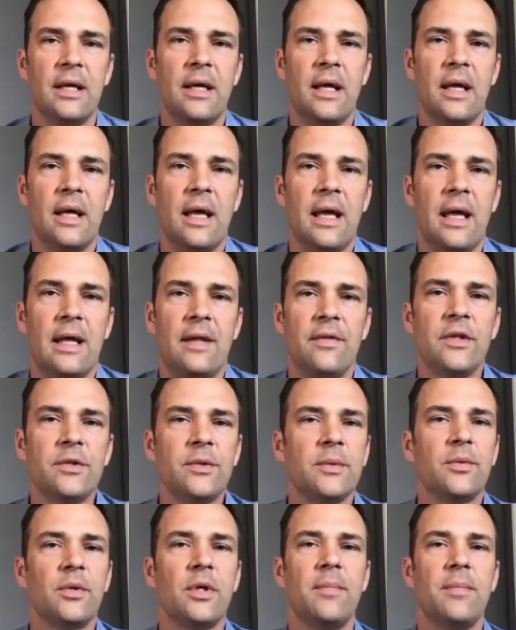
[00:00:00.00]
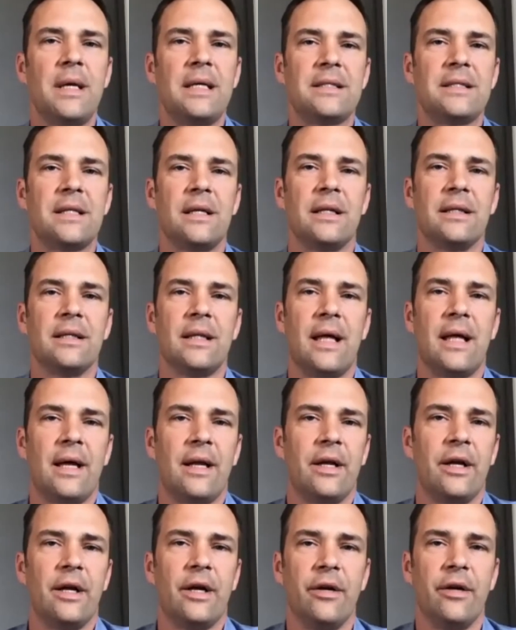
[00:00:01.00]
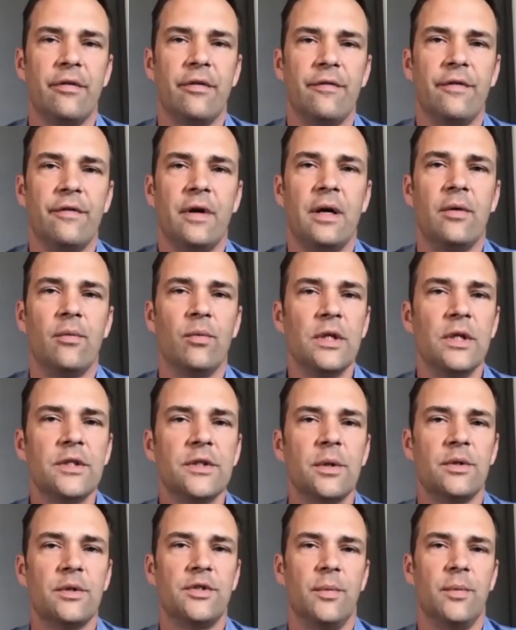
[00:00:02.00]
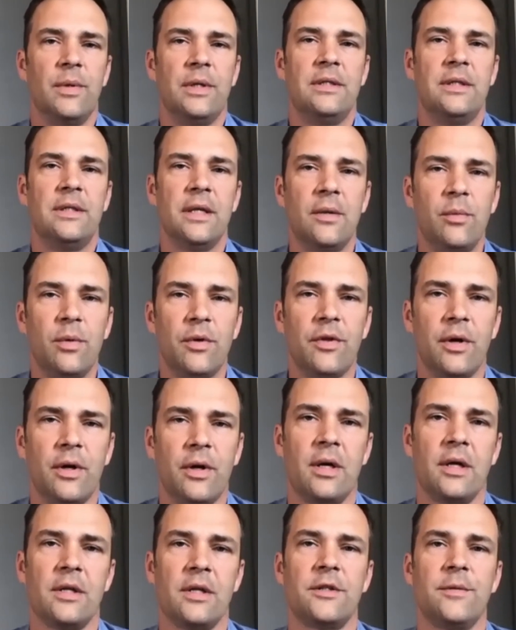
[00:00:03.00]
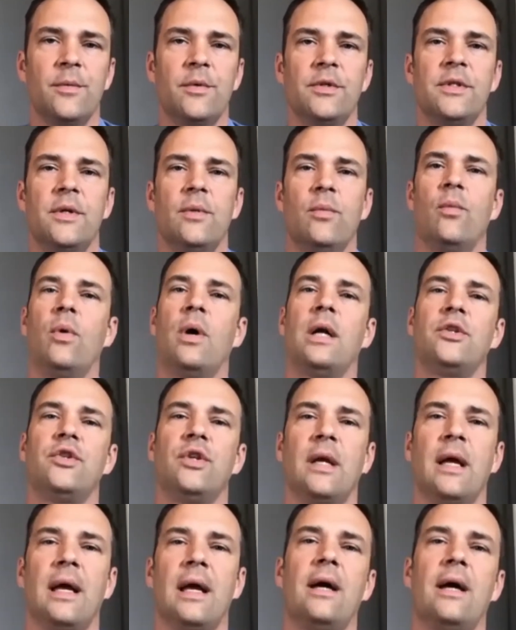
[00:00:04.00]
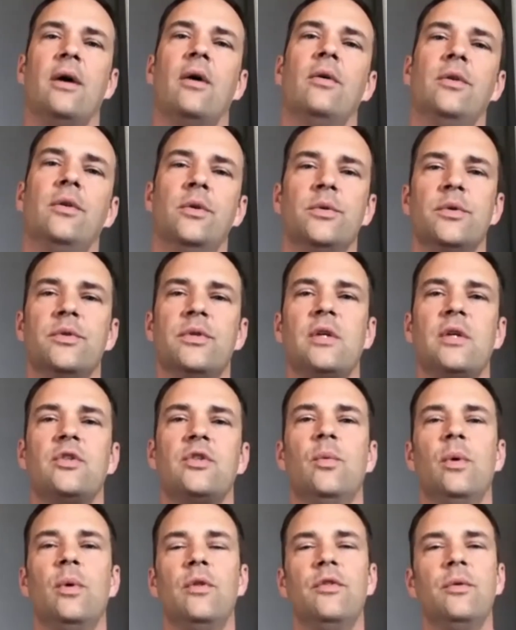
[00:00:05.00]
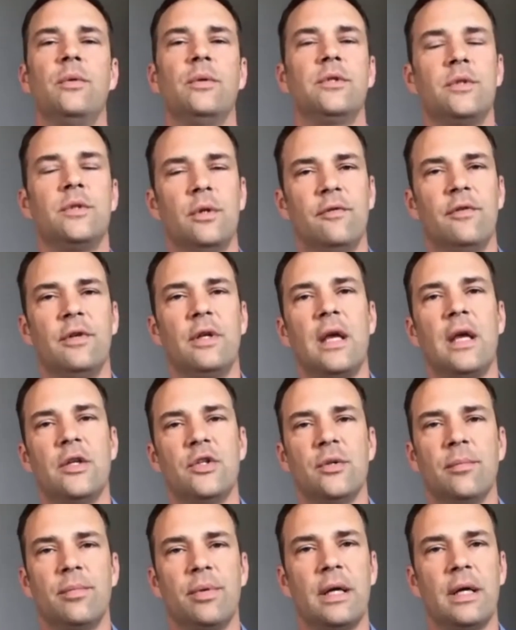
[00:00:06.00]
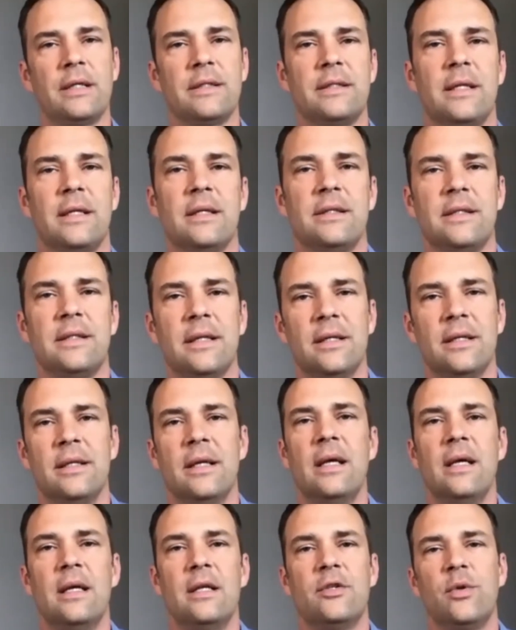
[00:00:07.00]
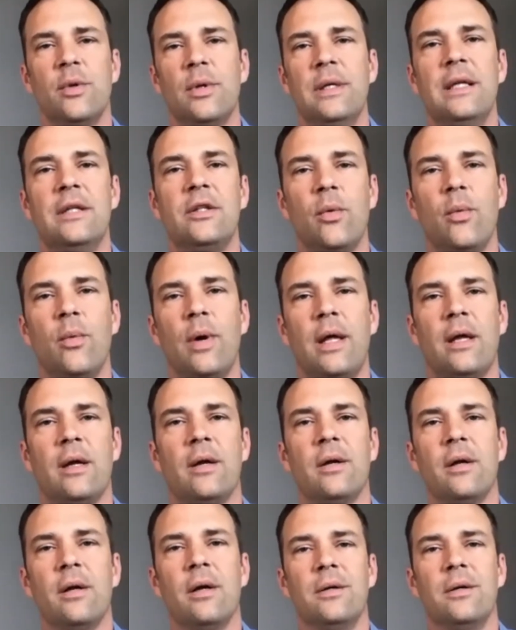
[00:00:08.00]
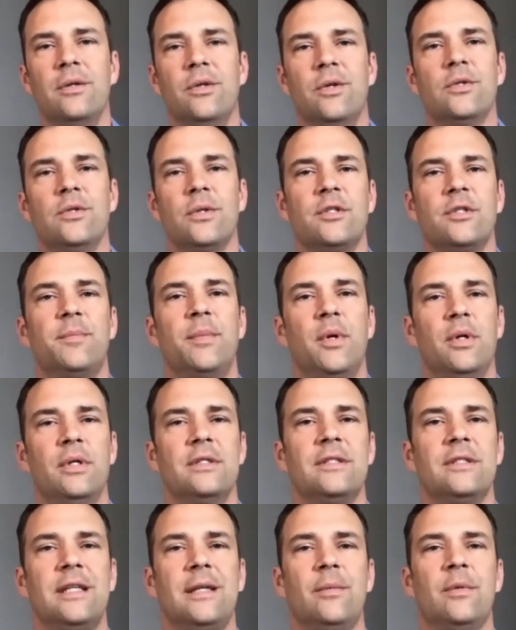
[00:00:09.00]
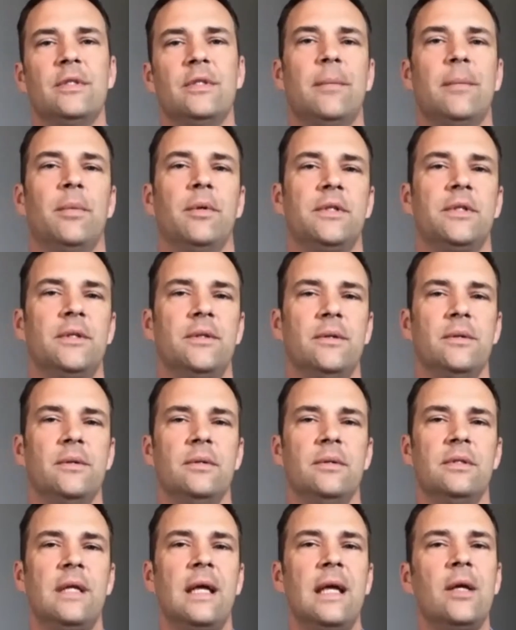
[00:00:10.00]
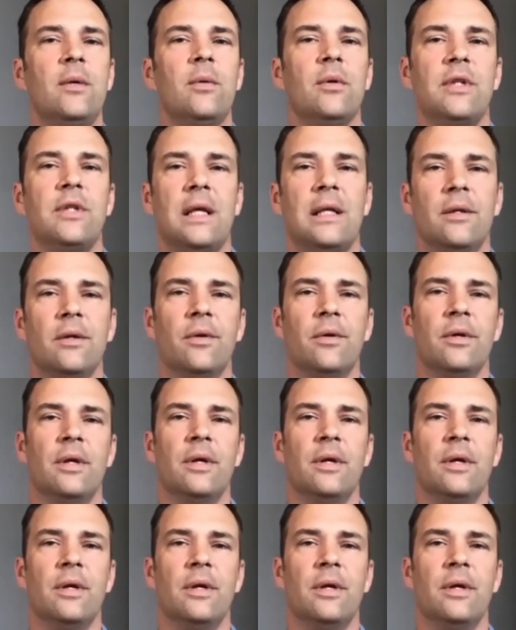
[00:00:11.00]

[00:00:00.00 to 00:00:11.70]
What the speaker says: And this was really based on a lot of research that we did with our customers and watching how users actually went through a certification process. And it's really neat the way our user experience team was able to take what they learned